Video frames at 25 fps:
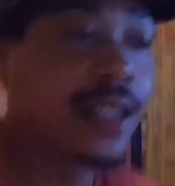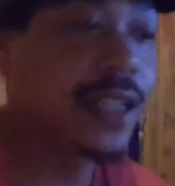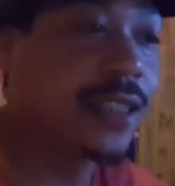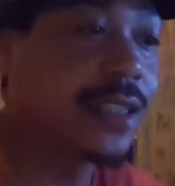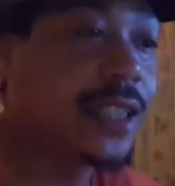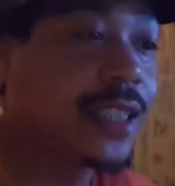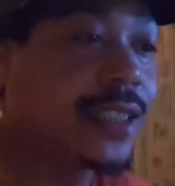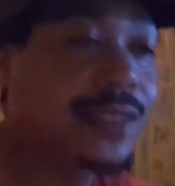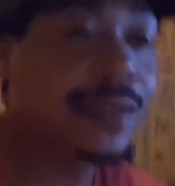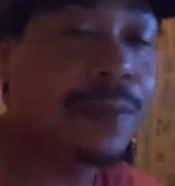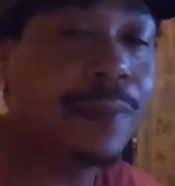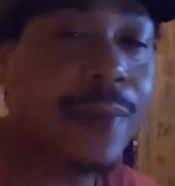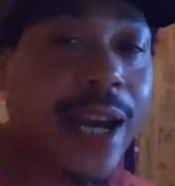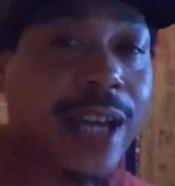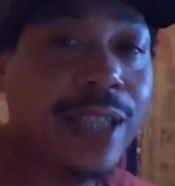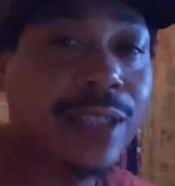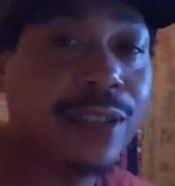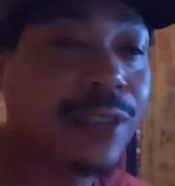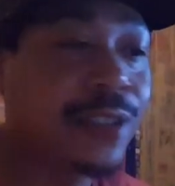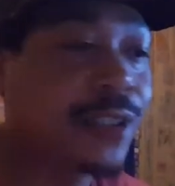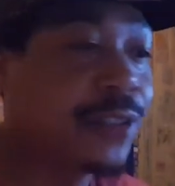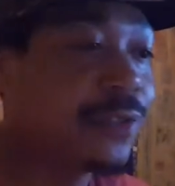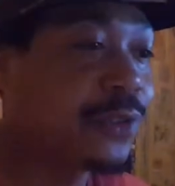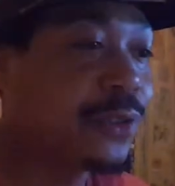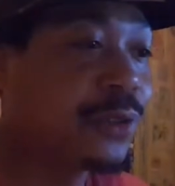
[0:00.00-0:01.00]
It doesn't
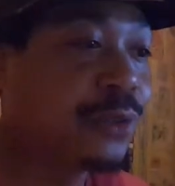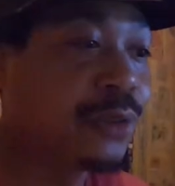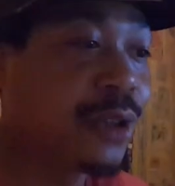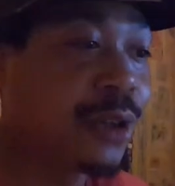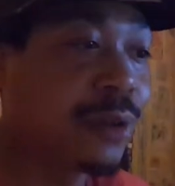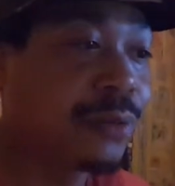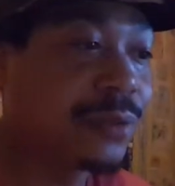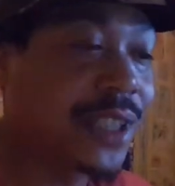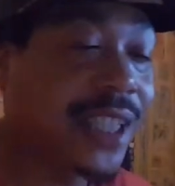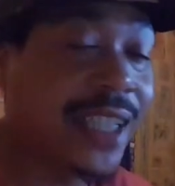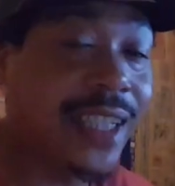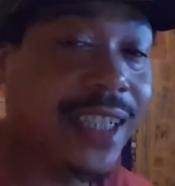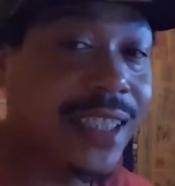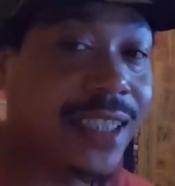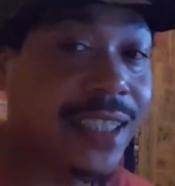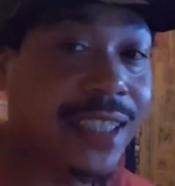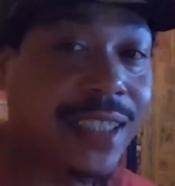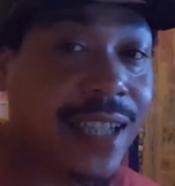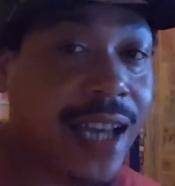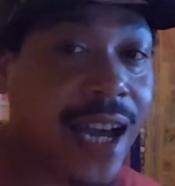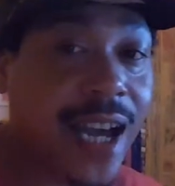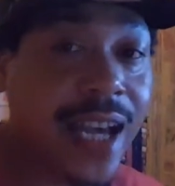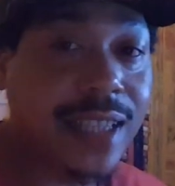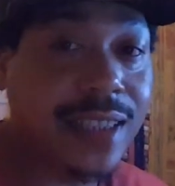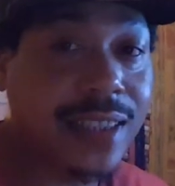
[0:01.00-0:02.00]
matter if you don't think it or
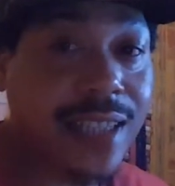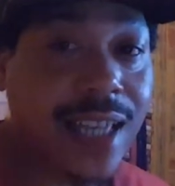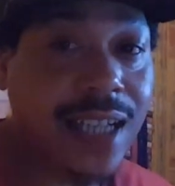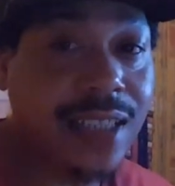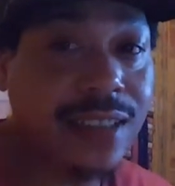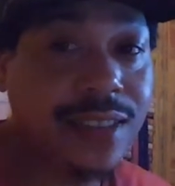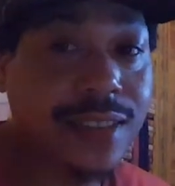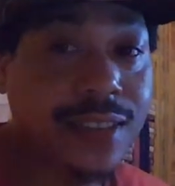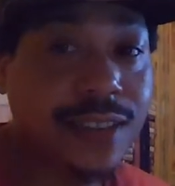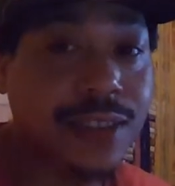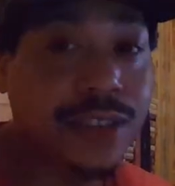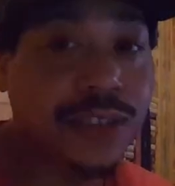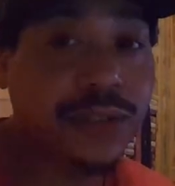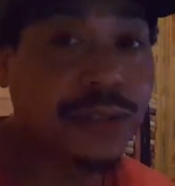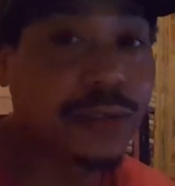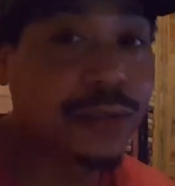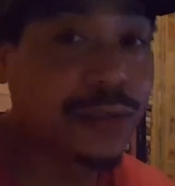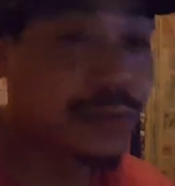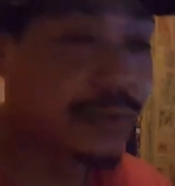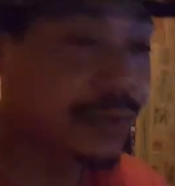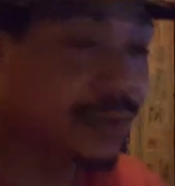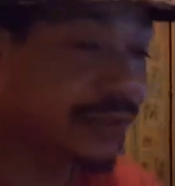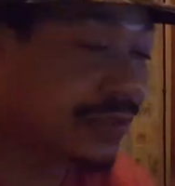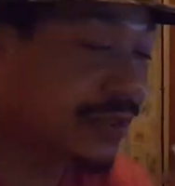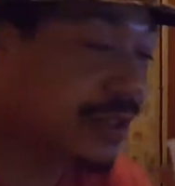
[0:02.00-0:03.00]
not. That's the
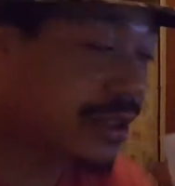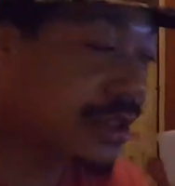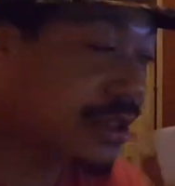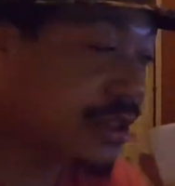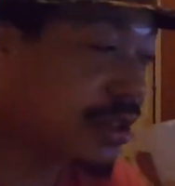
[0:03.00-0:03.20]
truth.